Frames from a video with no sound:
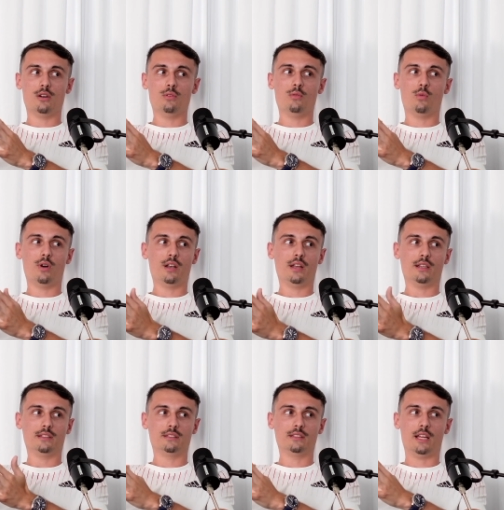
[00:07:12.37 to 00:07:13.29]
don't want to,
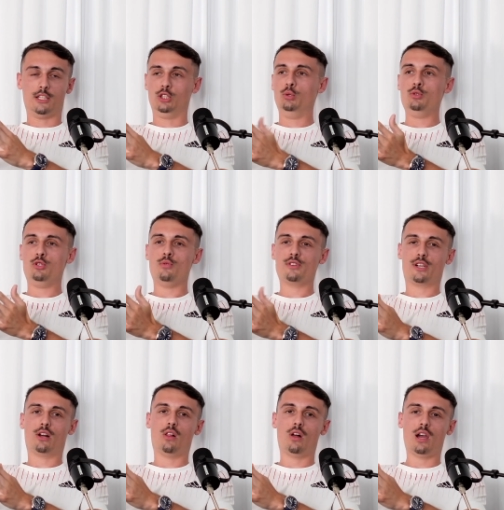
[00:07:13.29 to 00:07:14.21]
like, lose you as a
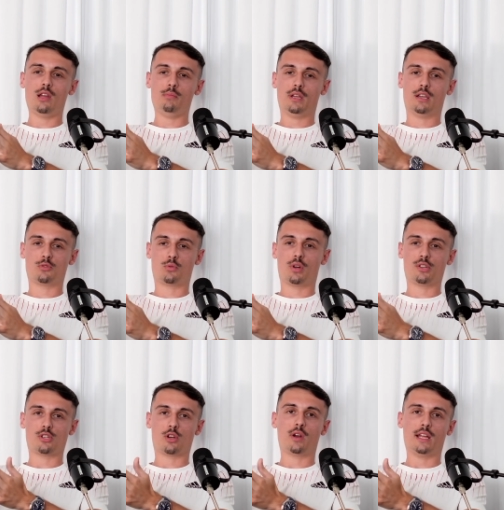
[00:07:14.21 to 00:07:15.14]
client because we're going to
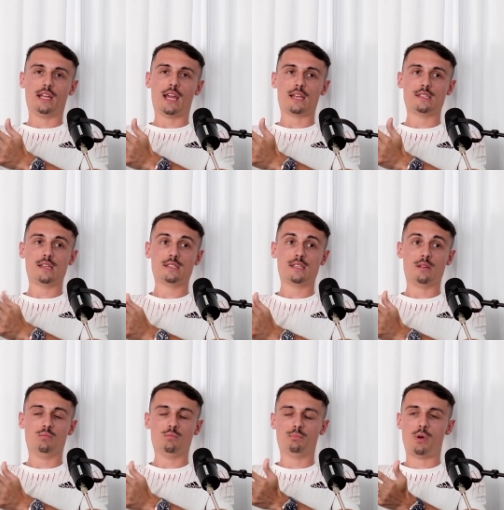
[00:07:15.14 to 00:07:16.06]
start running ads this.
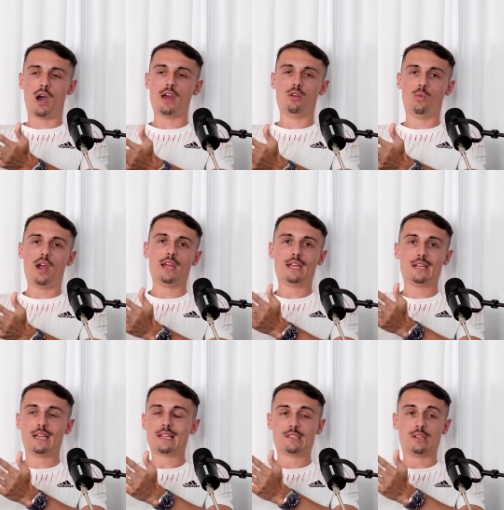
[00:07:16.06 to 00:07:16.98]
And by the way, it
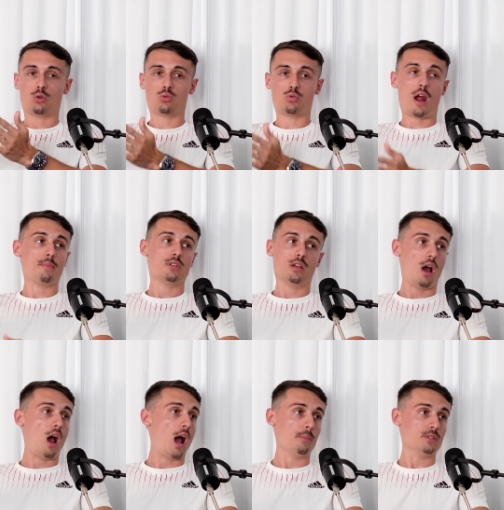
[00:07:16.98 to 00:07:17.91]
gets a crap ton of
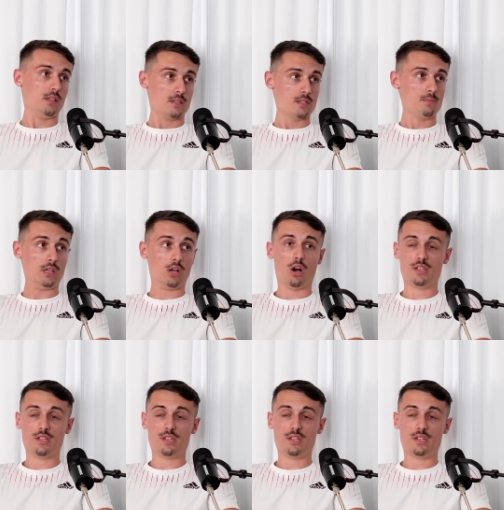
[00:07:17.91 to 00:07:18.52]
opt-ins because